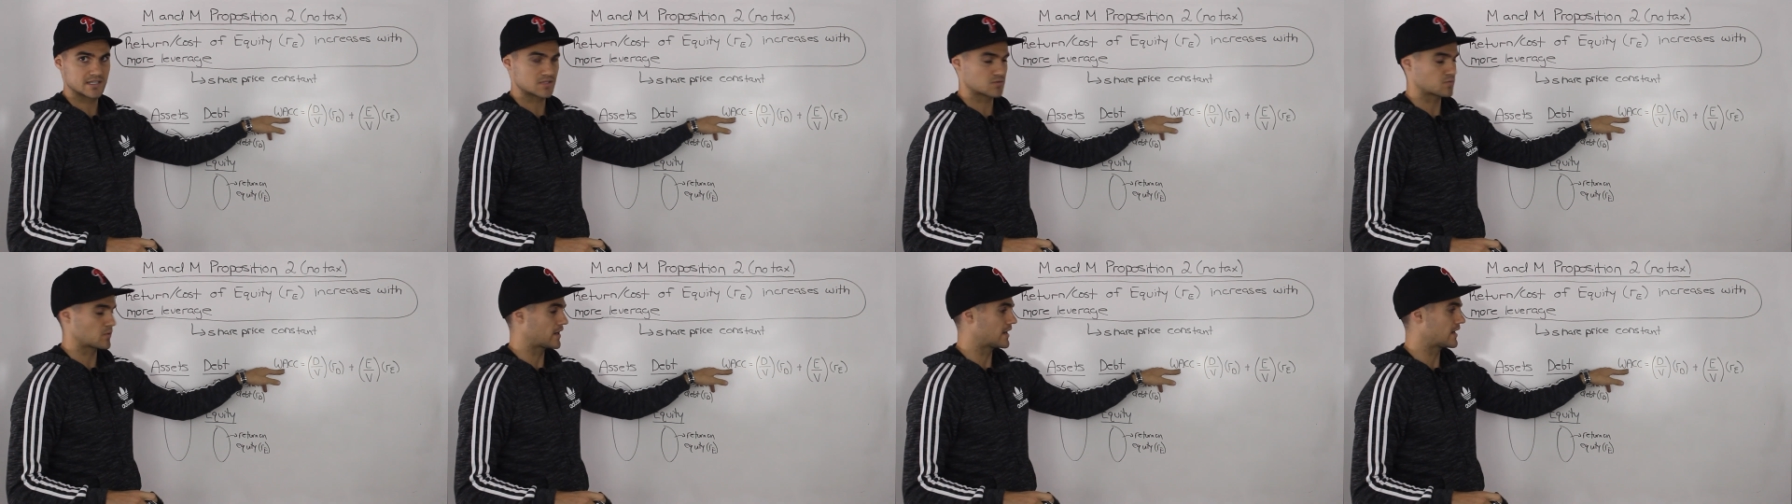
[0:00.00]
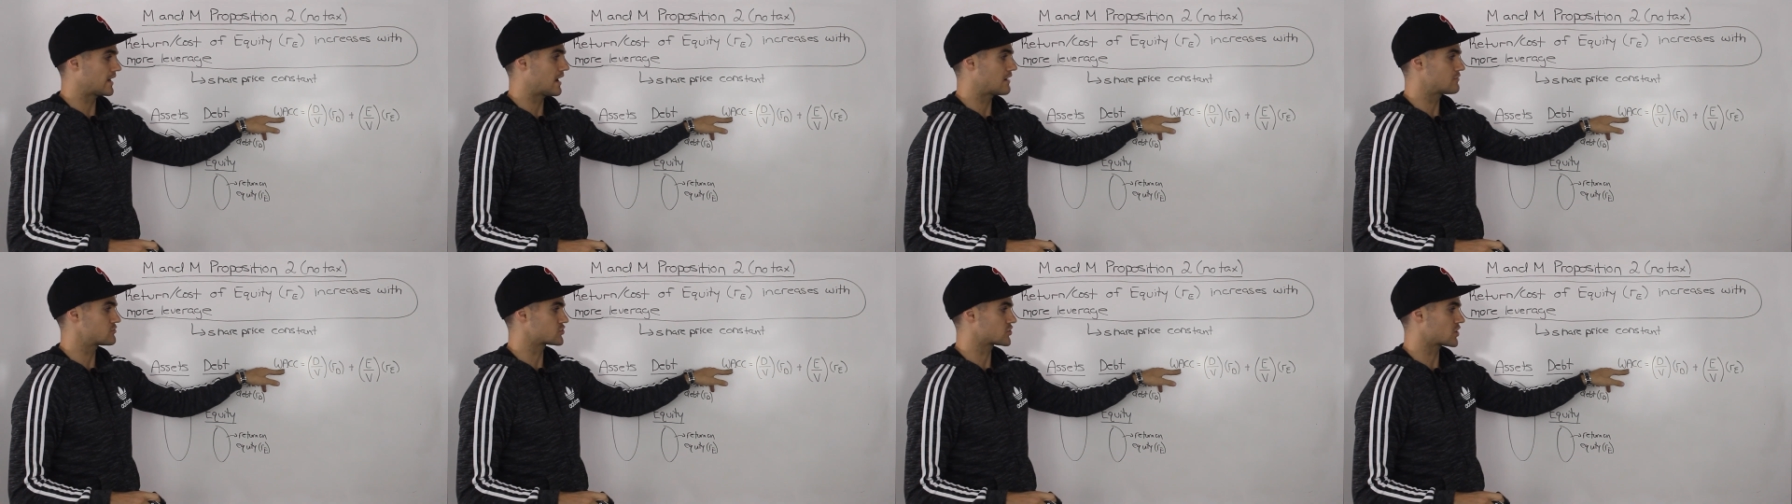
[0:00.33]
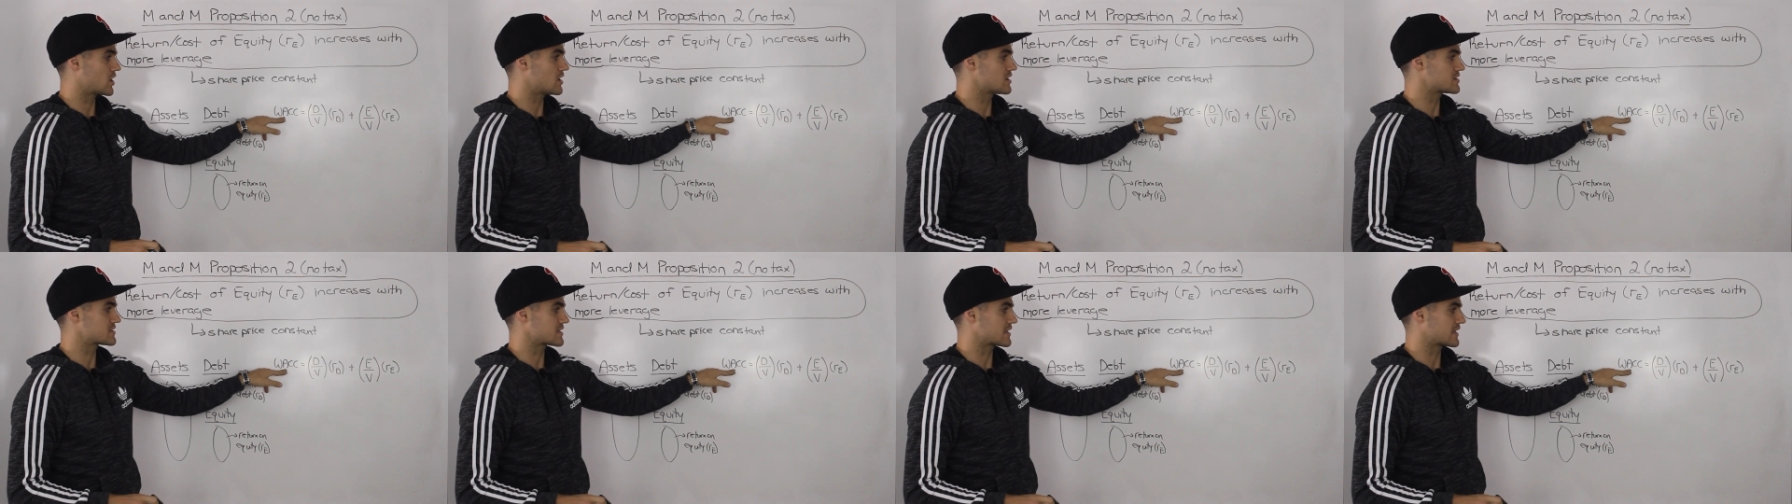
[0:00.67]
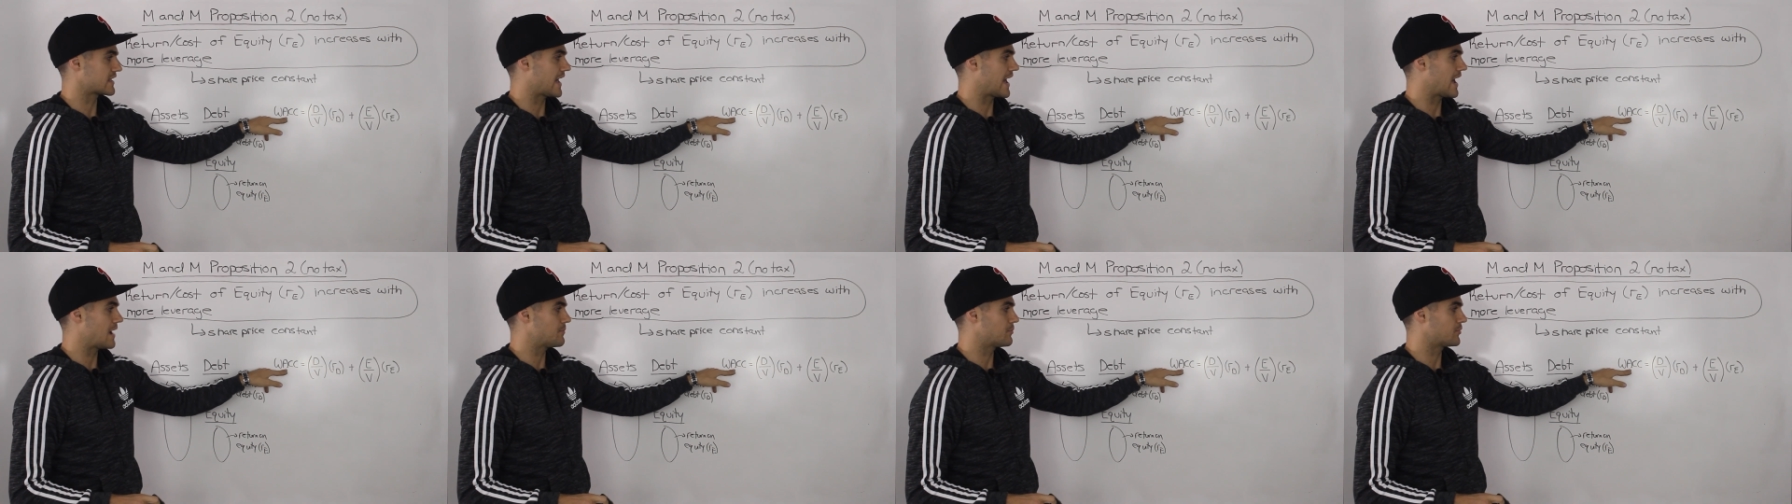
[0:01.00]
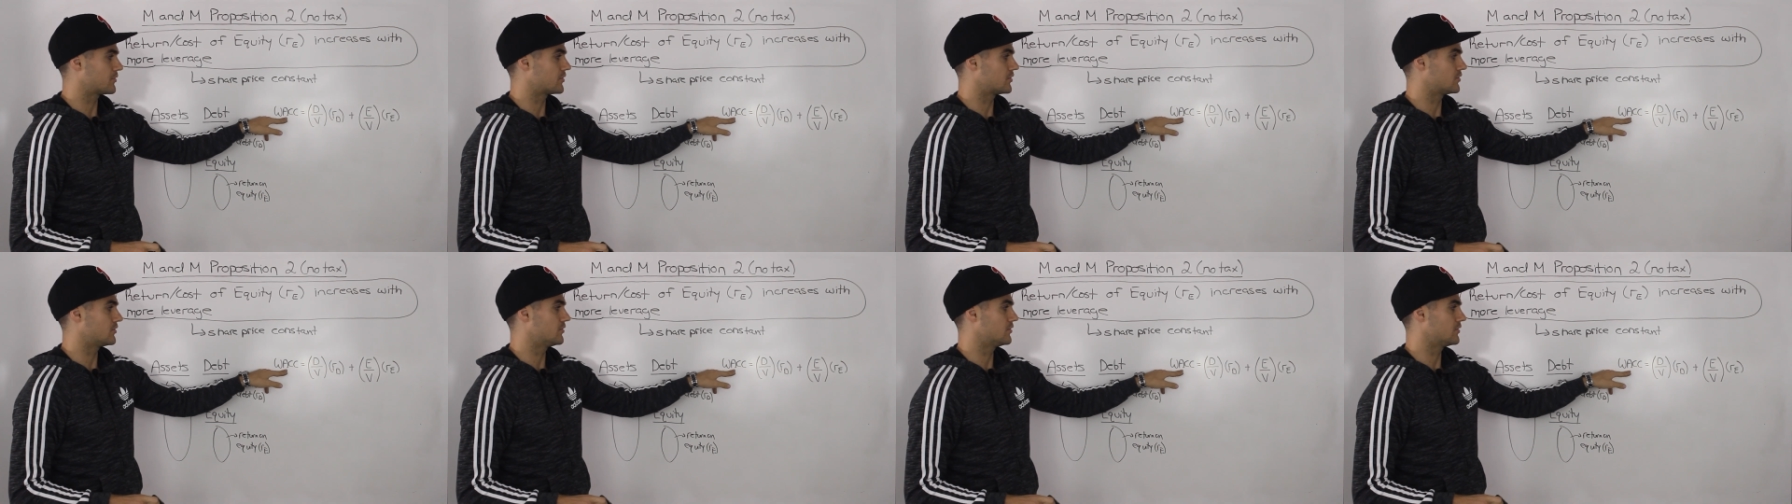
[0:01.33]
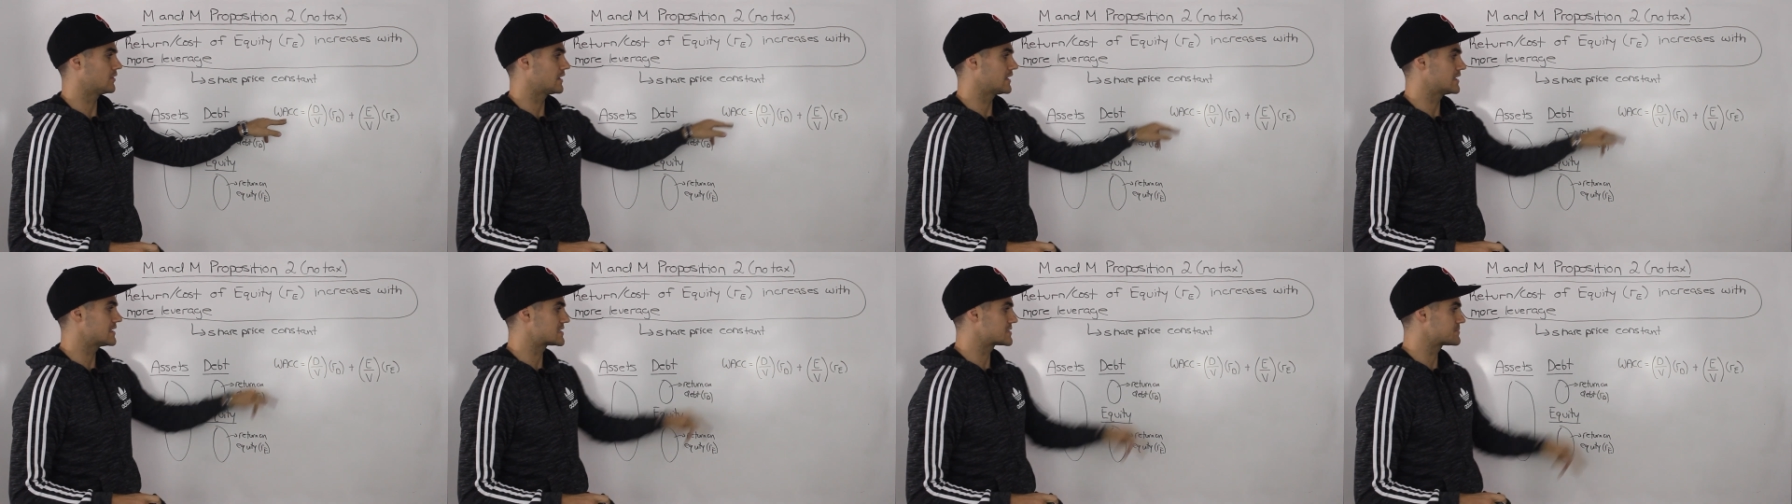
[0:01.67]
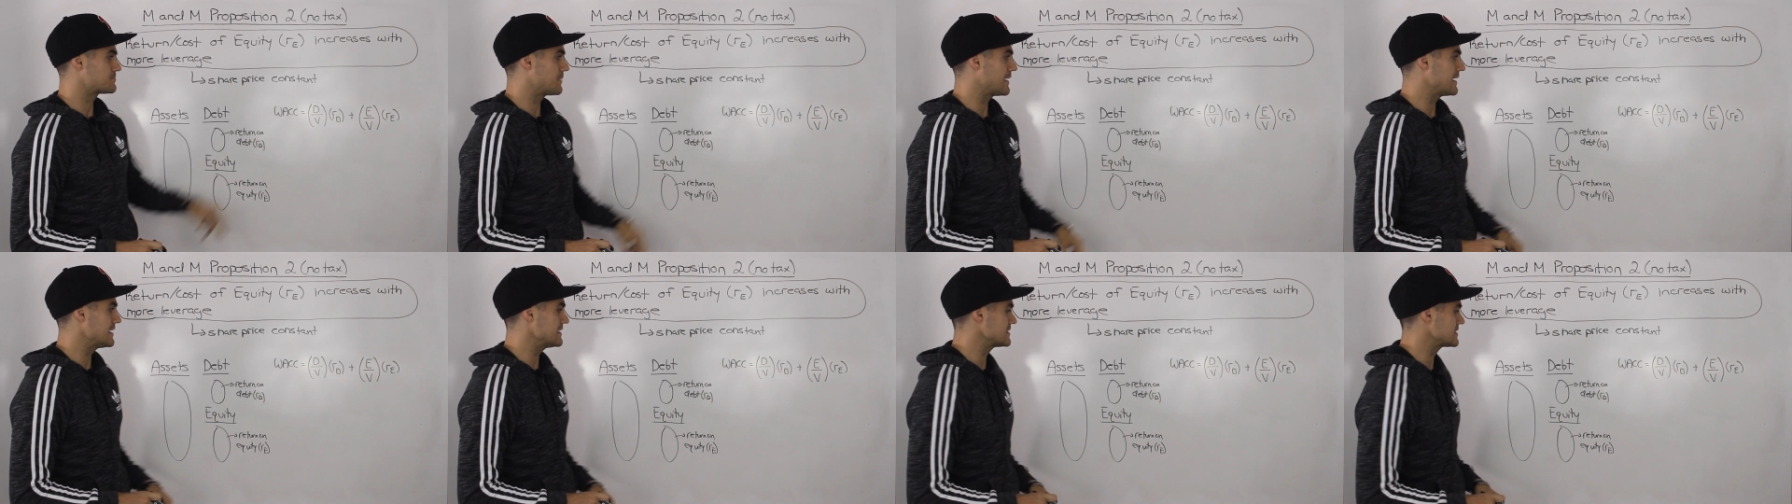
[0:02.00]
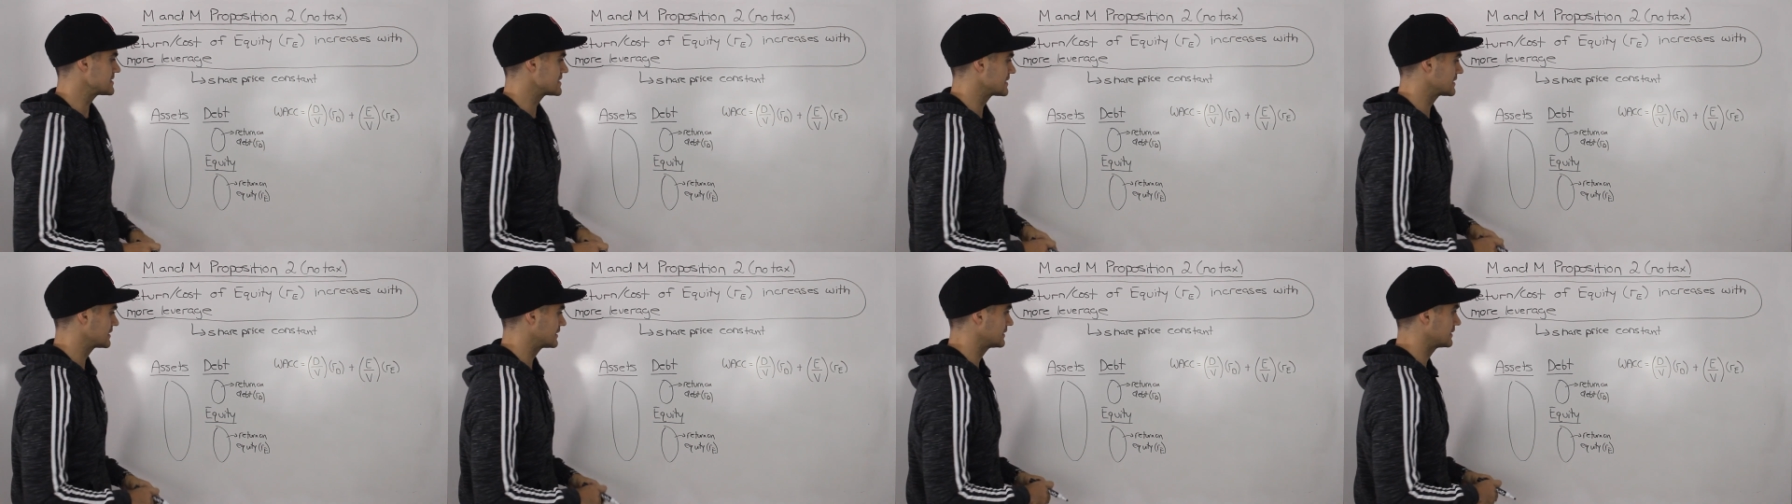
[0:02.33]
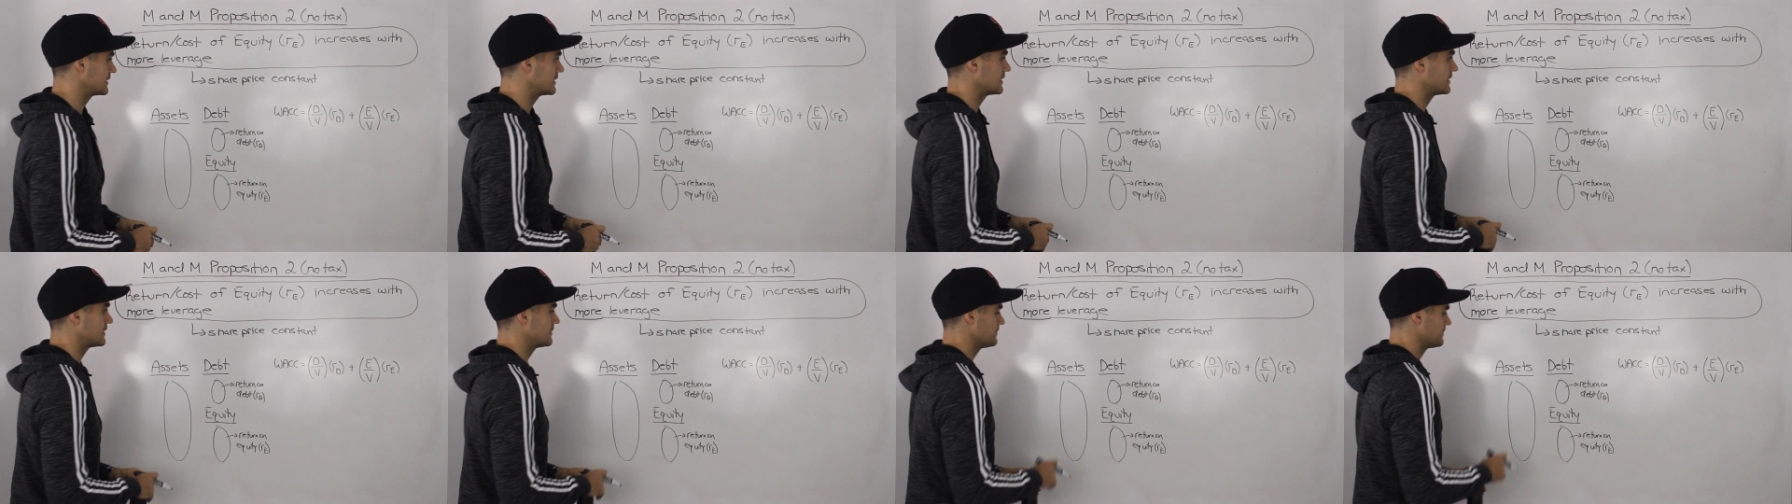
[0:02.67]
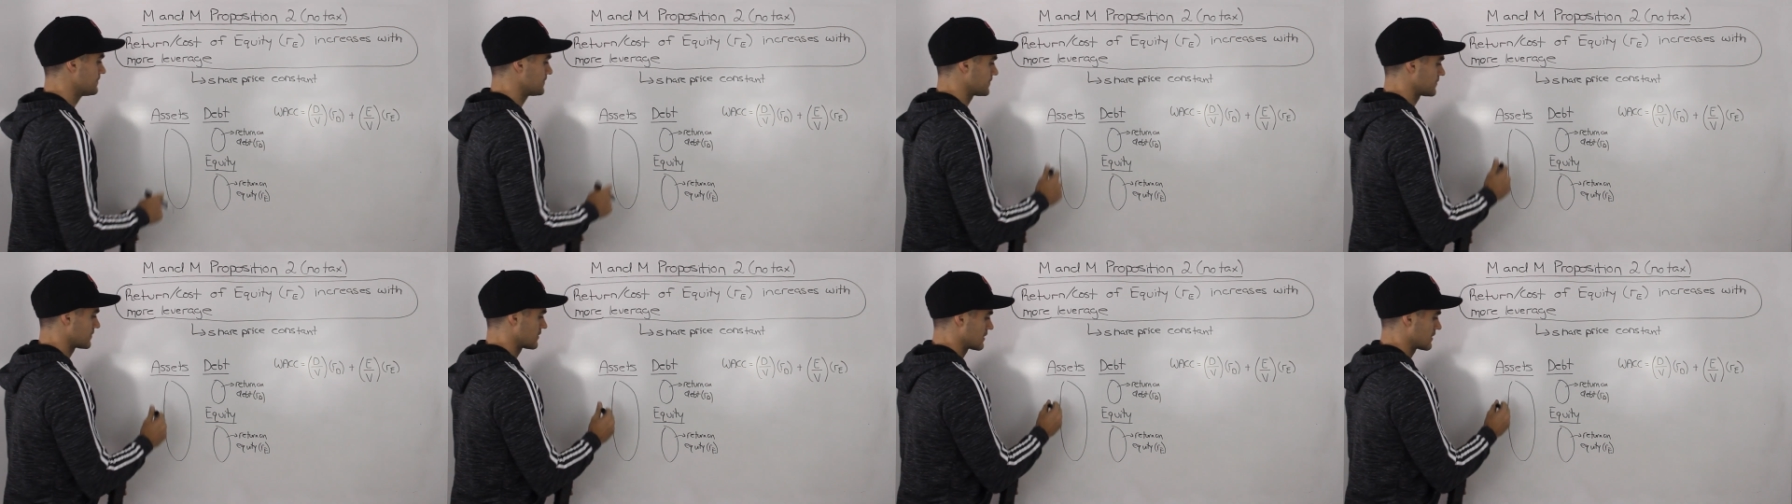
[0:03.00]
this weighted average cost of capital, it's basically